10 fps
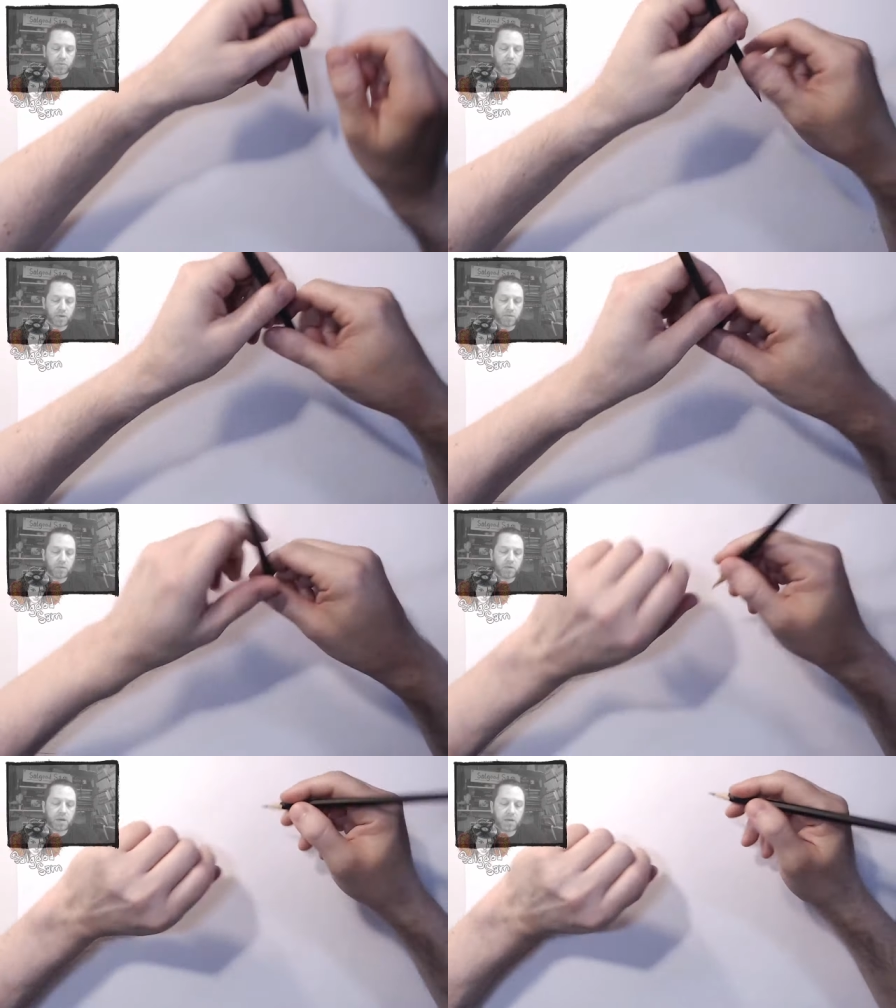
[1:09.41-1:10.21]
wrist
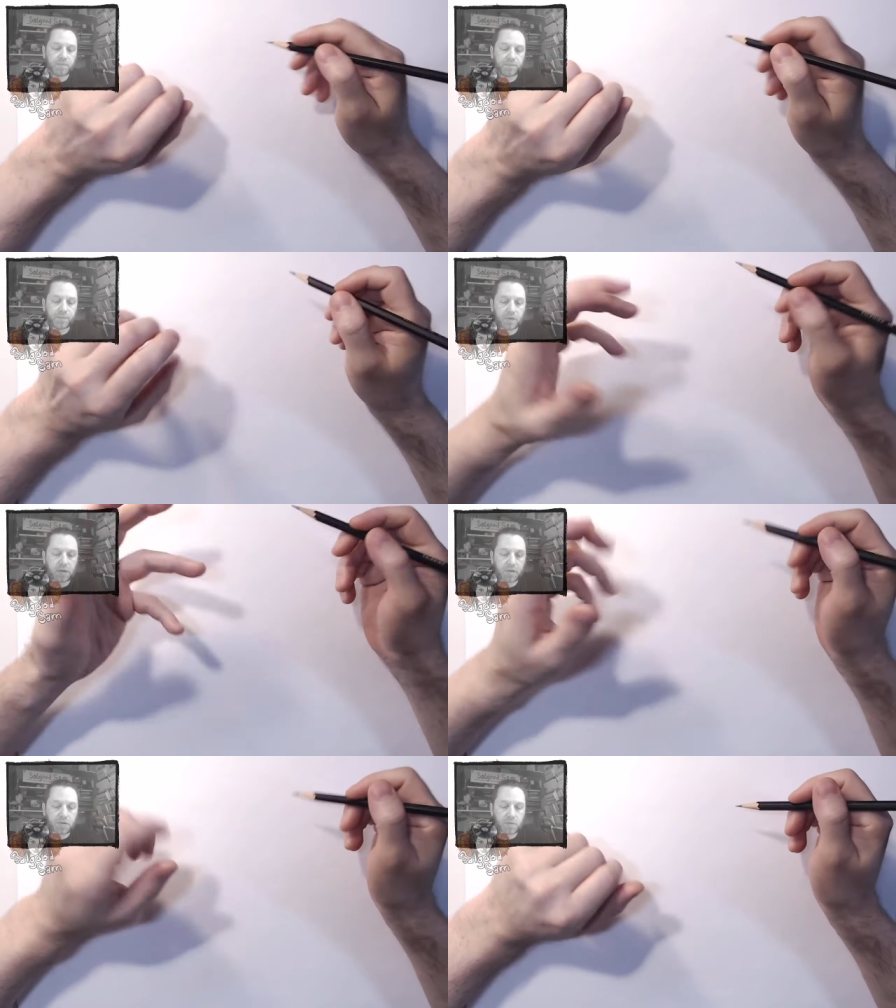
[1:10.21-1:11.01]
and
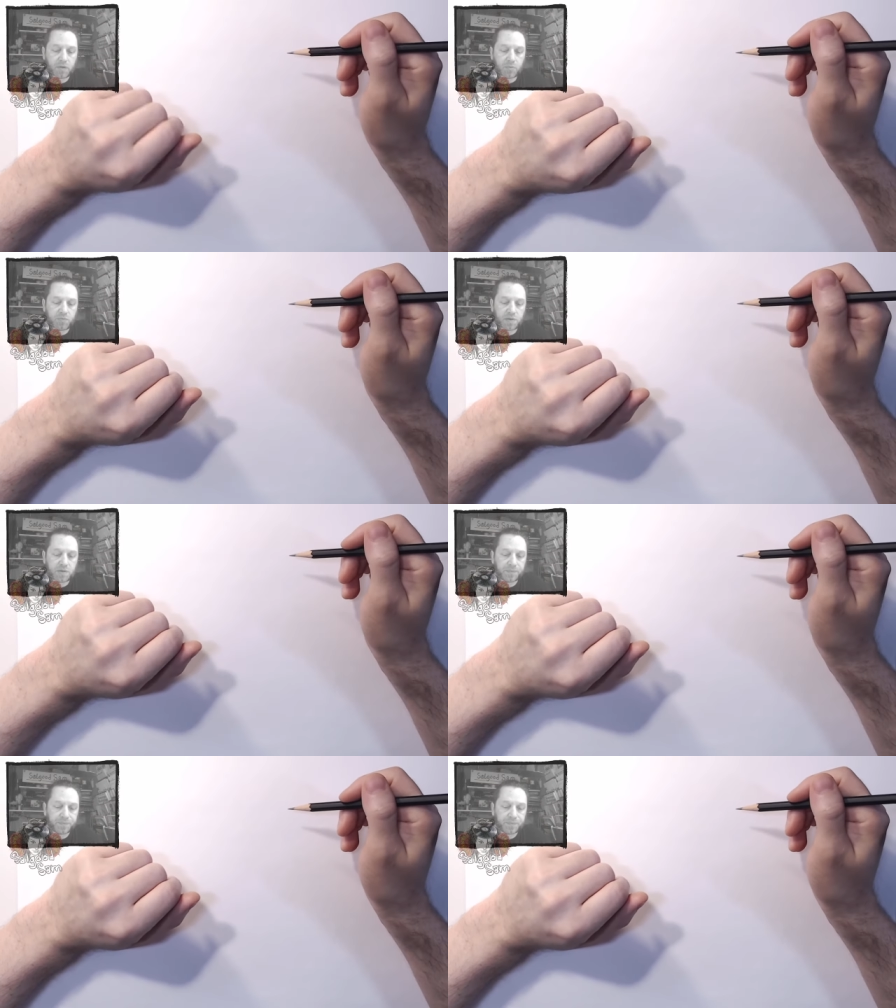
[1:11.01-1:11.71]
limits some of the movement.